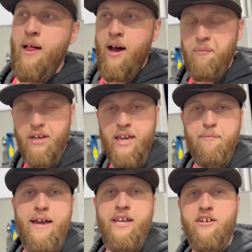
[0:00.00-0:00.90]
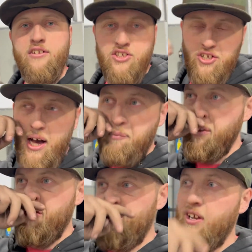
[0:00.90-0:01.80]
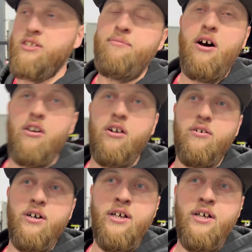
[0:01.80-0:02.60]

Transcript: I'm gonna get back here in the shop with the truck tomorrow,